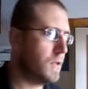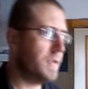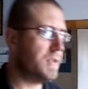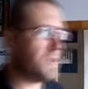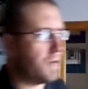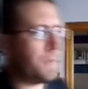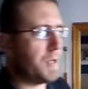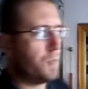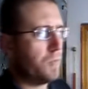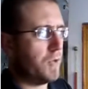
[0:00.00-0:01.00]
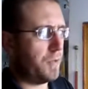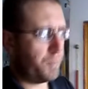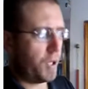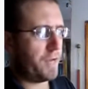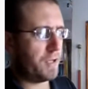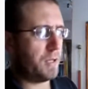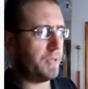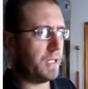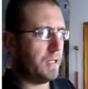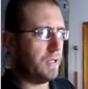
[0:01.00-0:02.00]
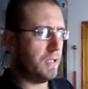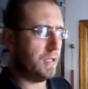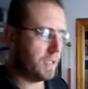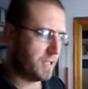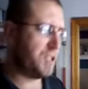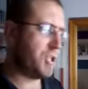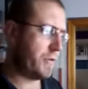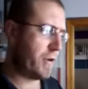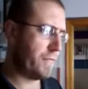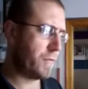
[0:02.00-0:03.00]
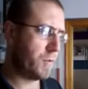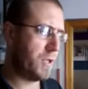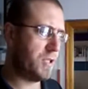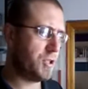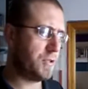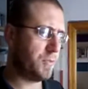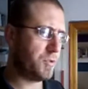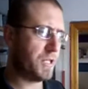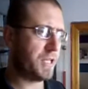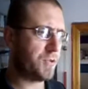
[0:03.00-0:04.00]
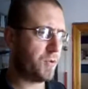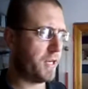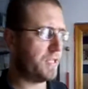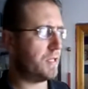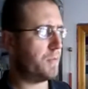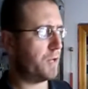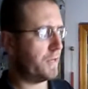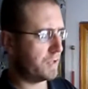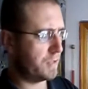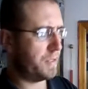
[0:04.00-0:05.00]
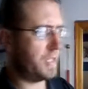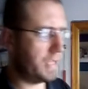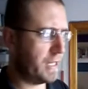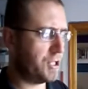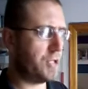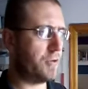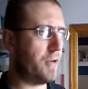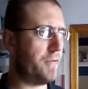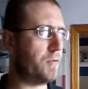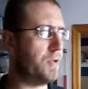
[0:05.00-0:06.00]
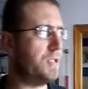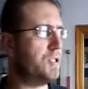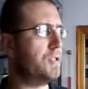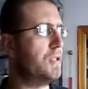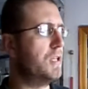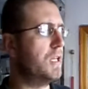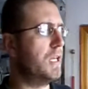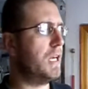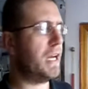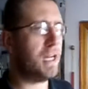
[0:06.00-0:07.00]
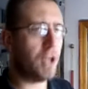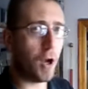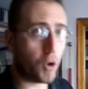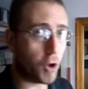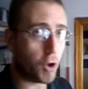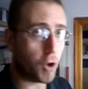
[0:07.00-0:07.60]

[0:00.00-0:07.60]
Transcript: So there'd be a private company in this geographic region that protects rights, and a private company in that geographic region, and no.